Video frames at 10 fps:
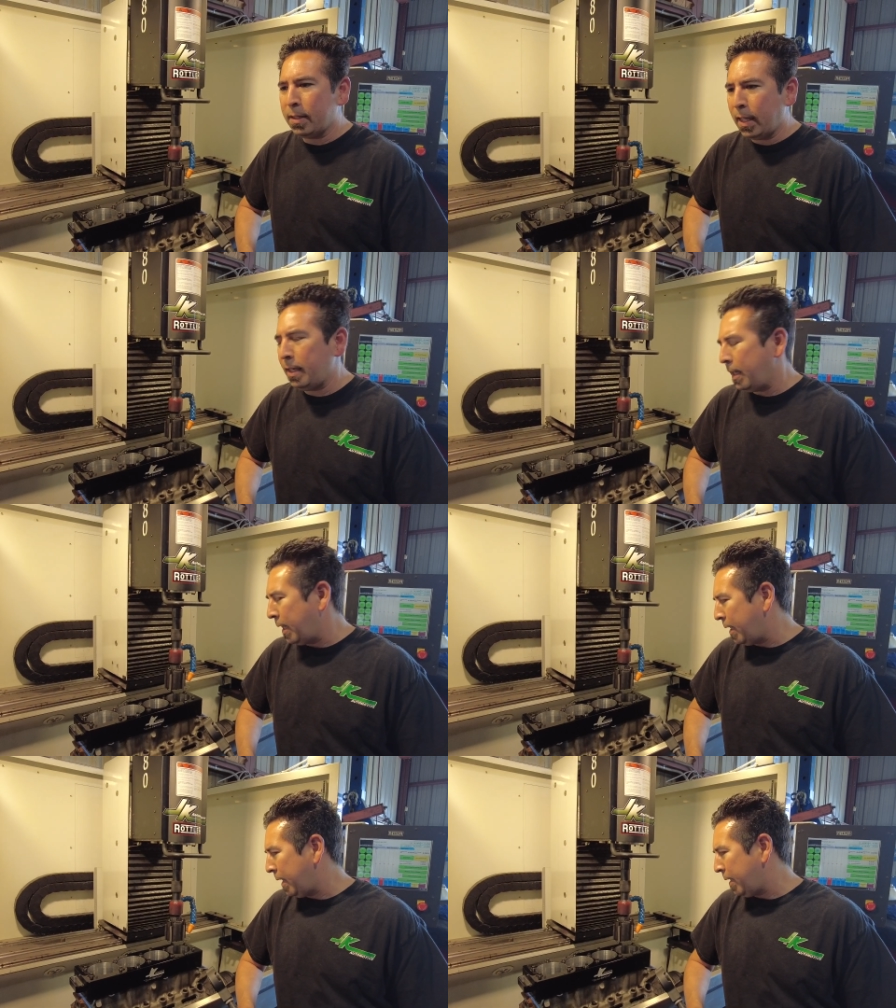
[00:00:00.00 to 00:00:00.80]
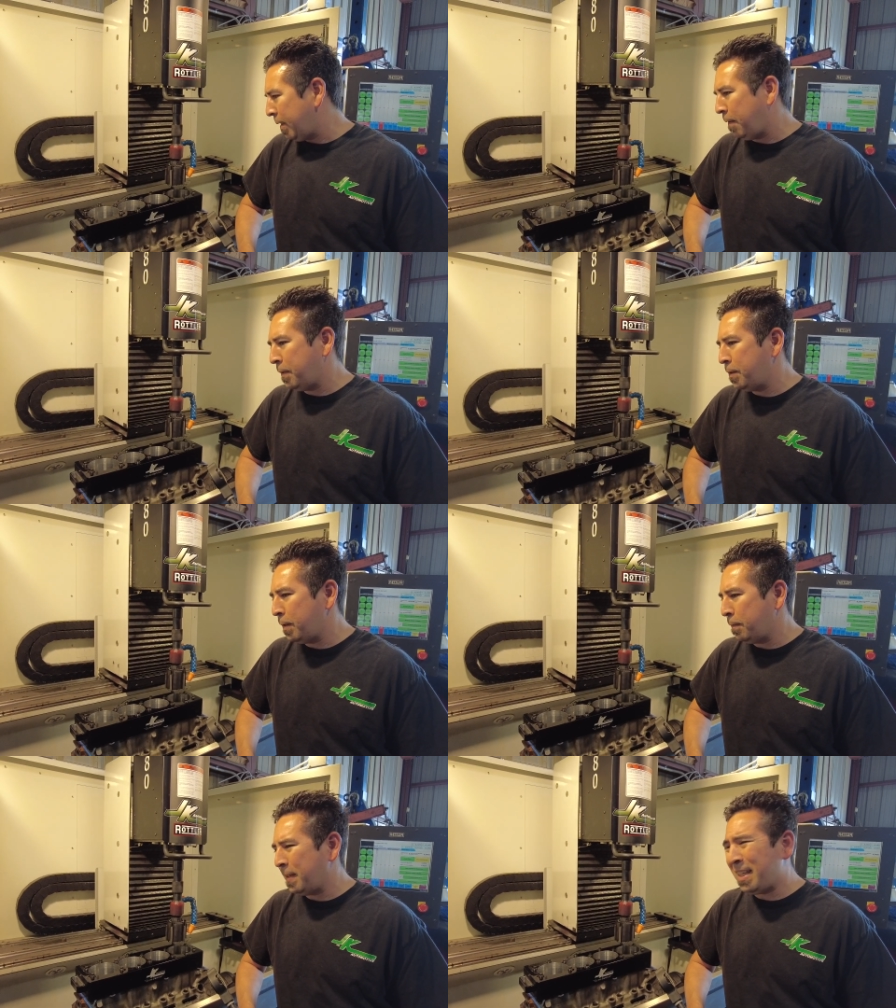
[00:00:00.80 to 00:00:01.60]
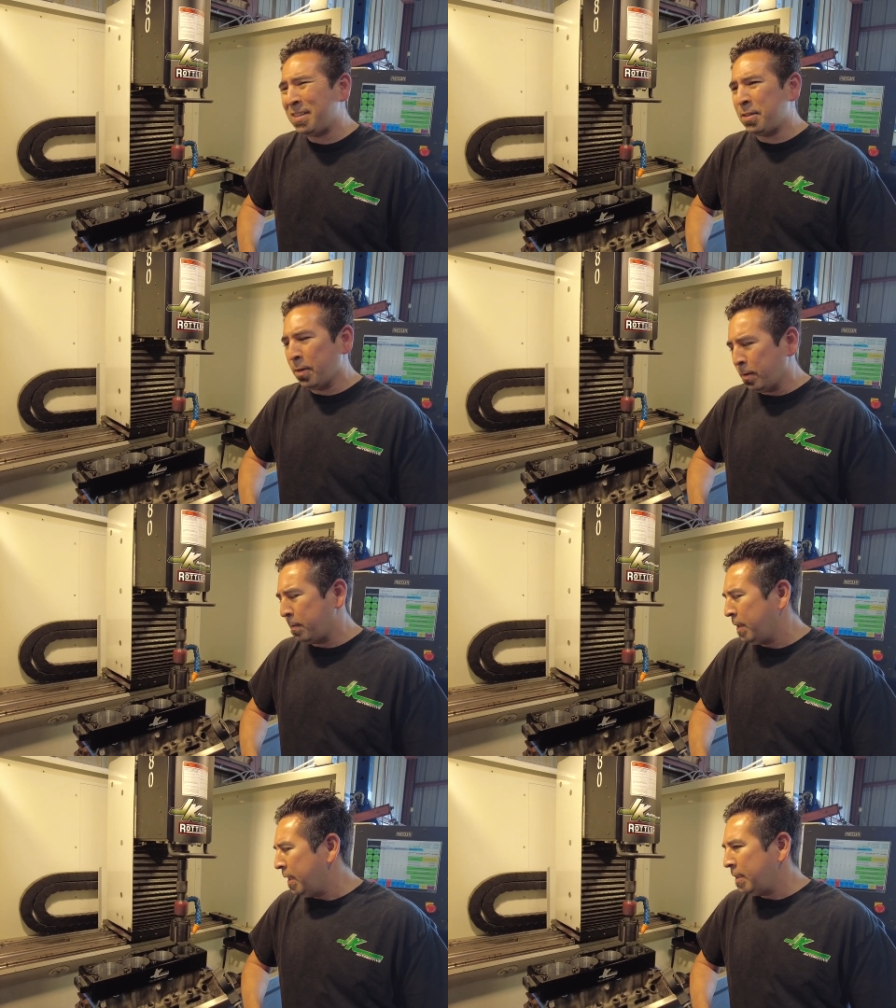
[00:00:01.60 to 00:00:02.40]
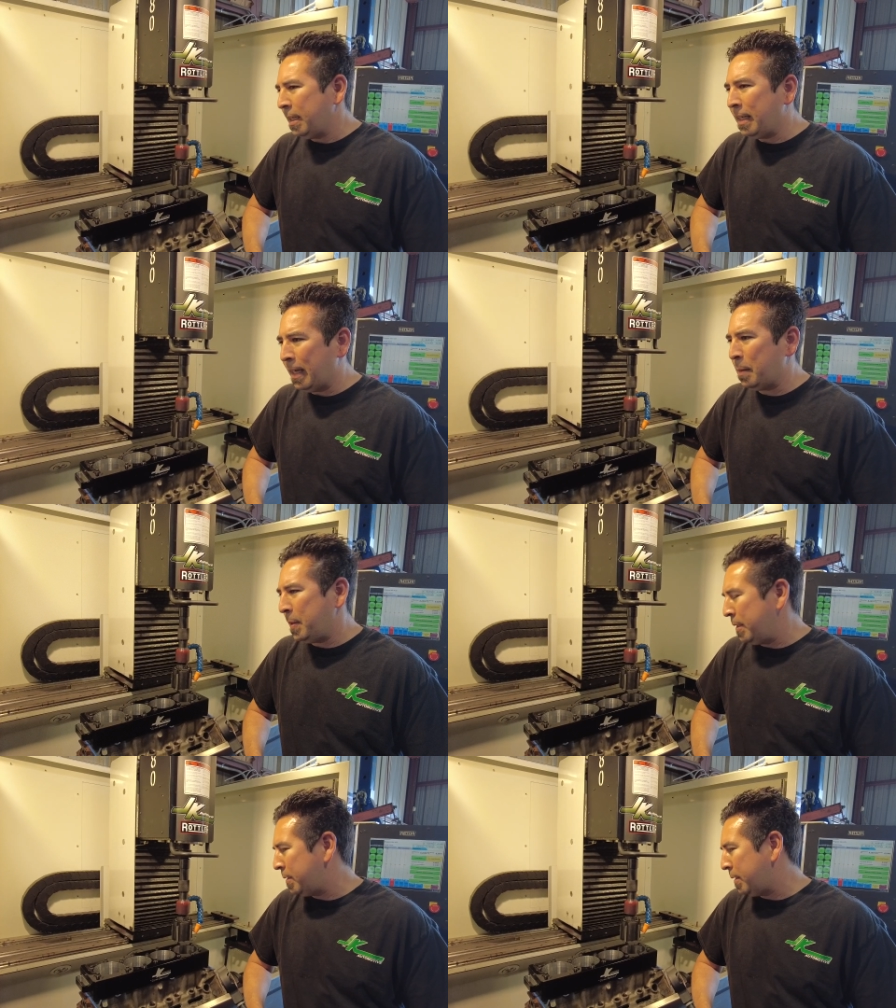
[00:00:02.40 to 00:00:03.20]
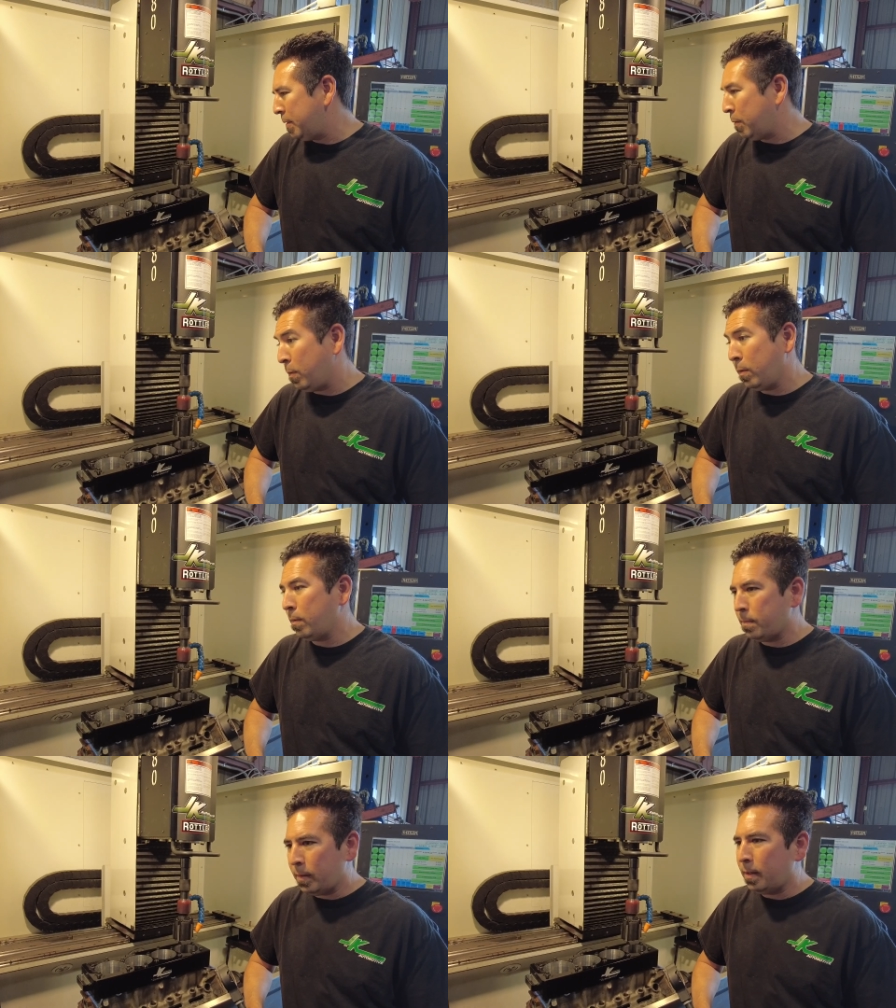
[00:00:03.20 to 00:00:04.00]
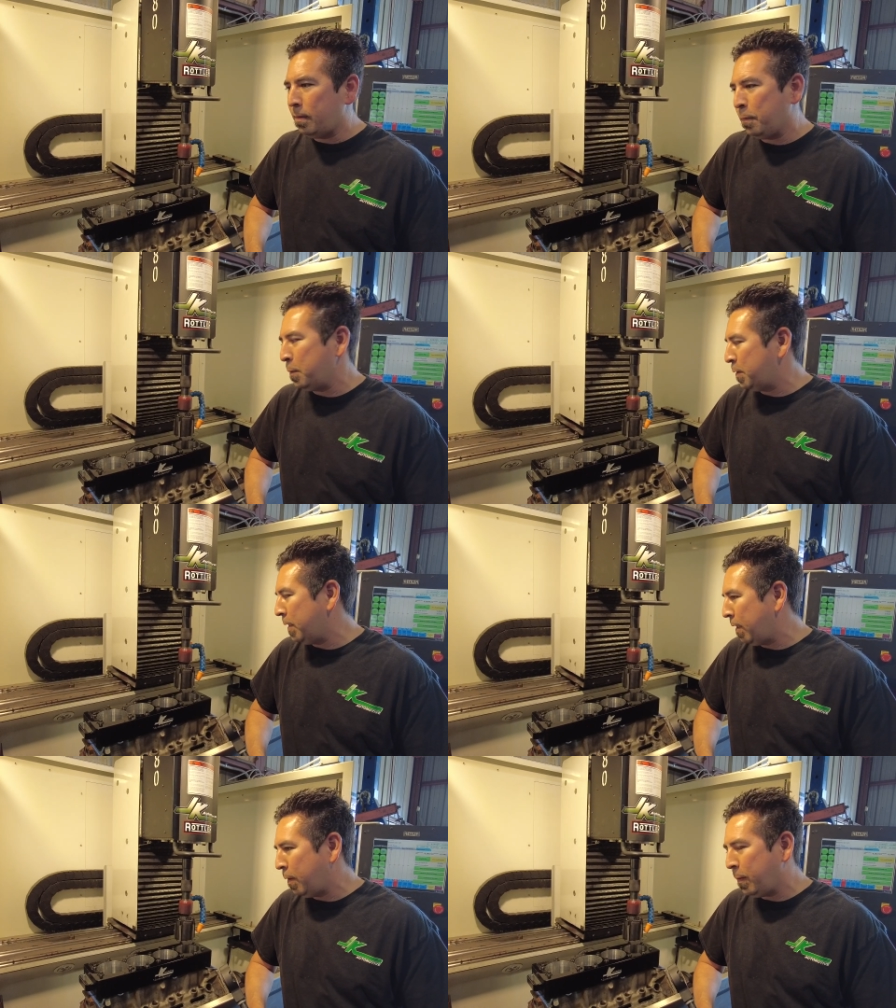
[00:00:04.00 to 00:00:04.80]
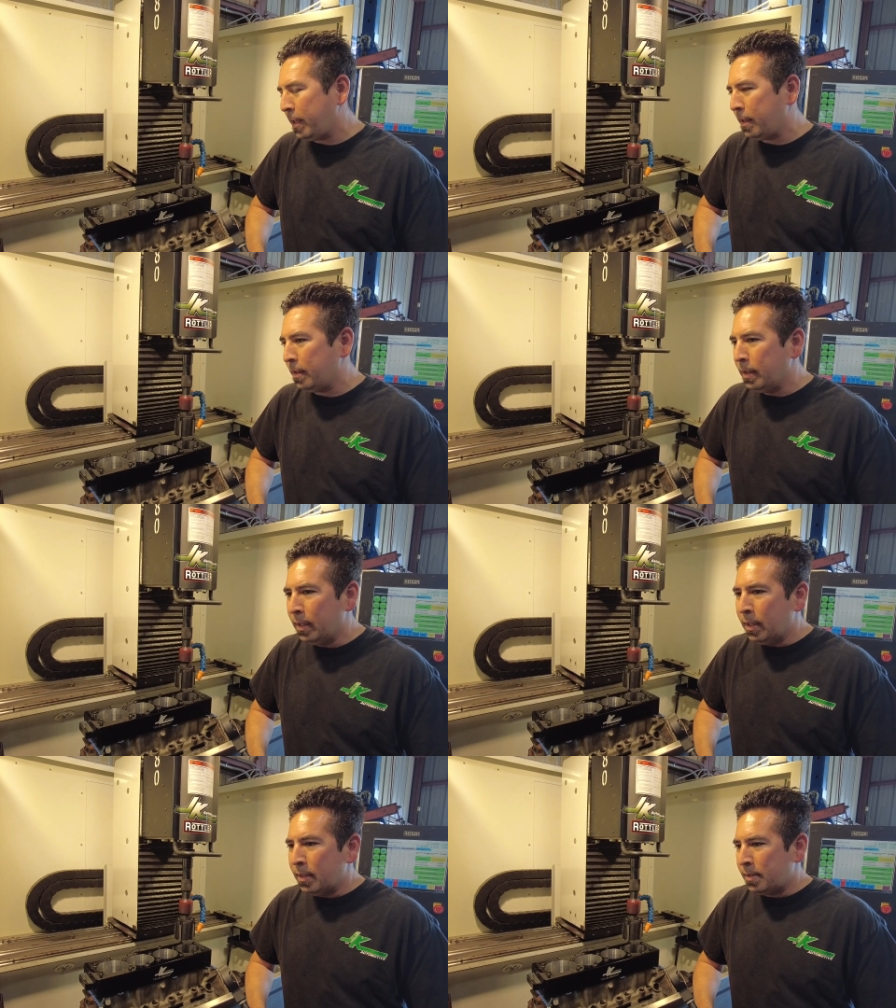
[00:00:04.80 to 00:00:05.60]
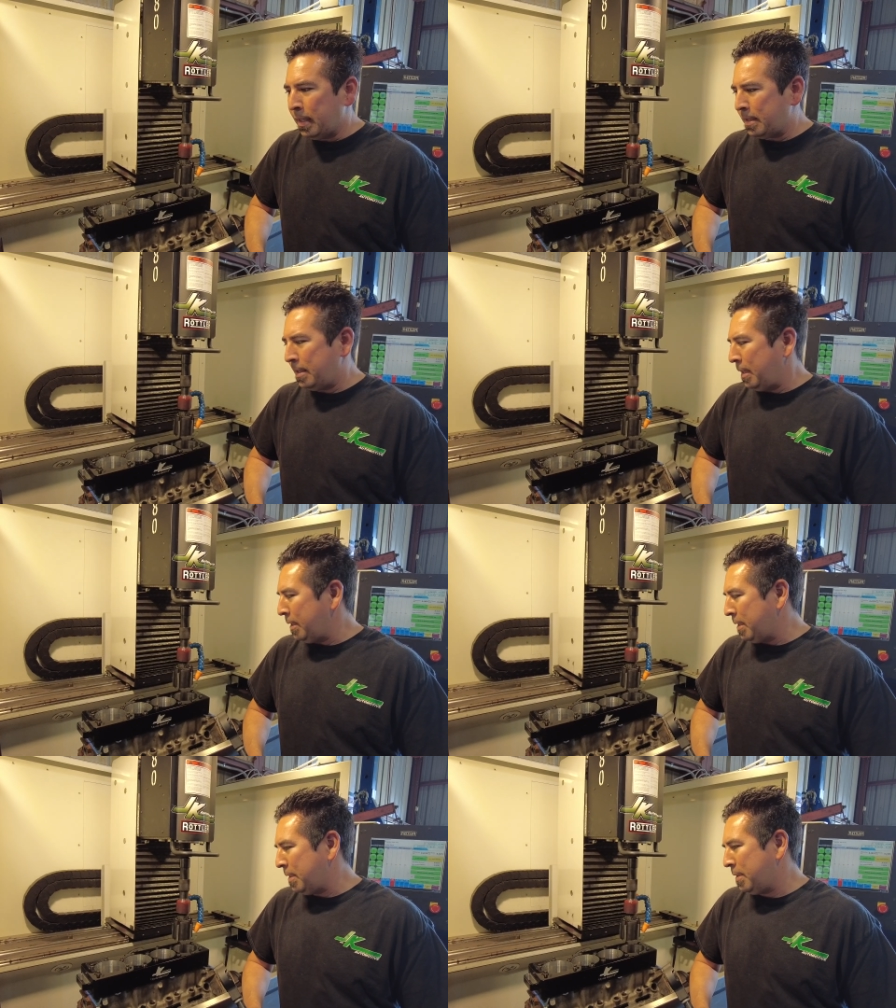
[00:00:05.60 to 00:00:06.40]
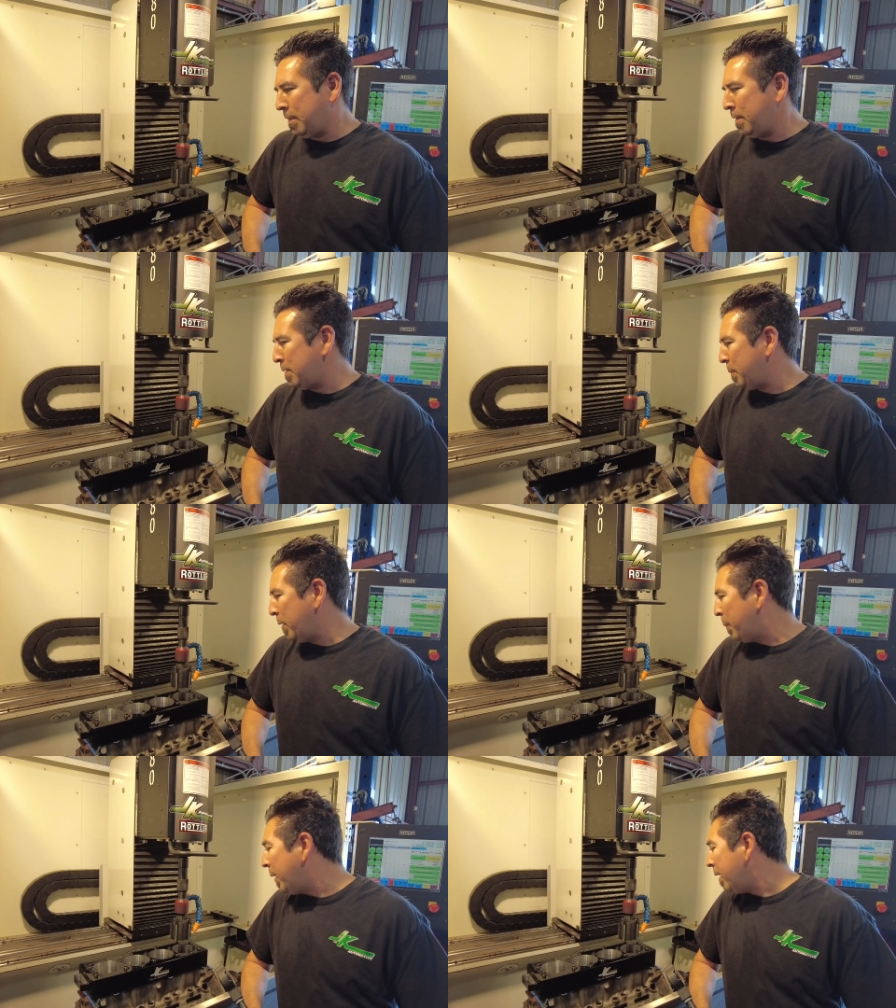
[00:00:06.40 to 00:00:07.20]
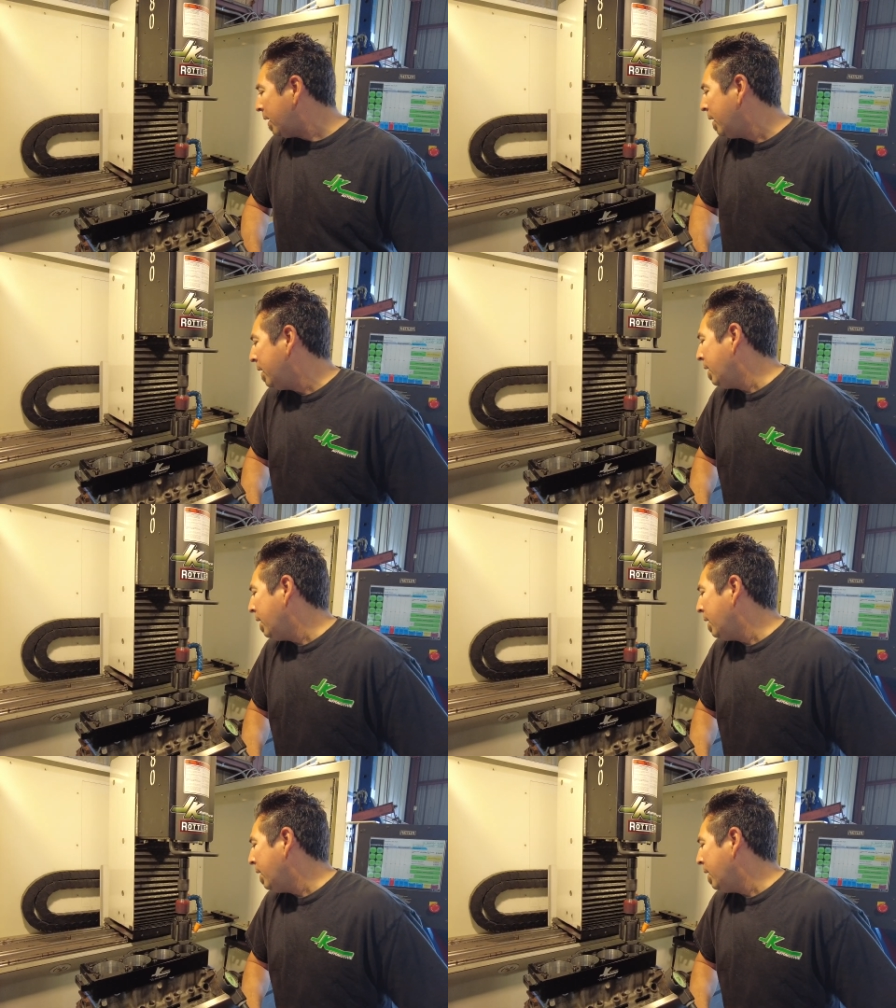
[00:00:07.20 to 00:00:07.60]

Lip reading: That you can get like an off-the-shelf, easier to get piston, or unfortunately all the way to 60 unless it's a custom deal. But